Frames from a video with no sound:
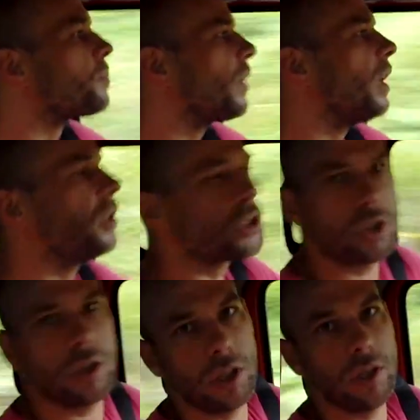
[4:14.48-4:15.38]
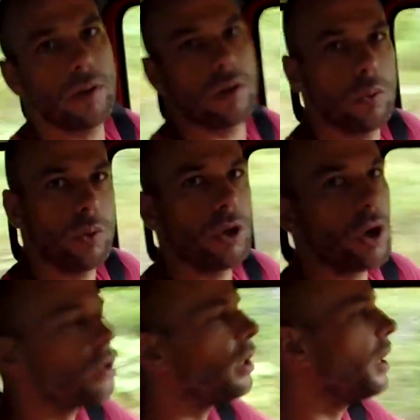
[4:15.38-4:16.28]
Additionally, we're not
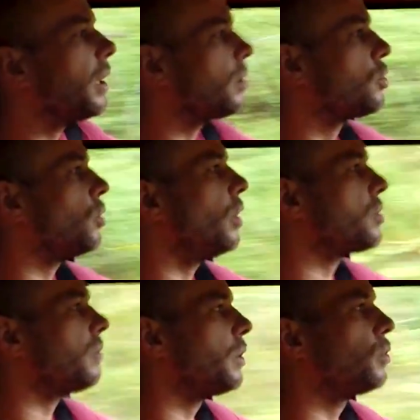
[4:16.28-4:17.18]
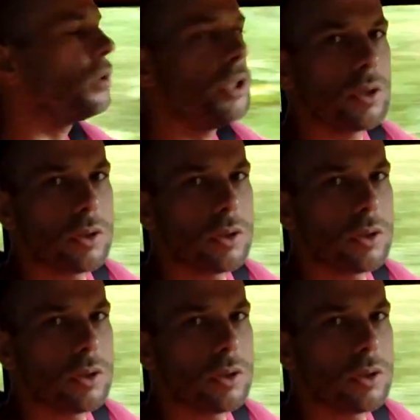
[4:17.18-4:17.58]
going to get the choice of a 2-liter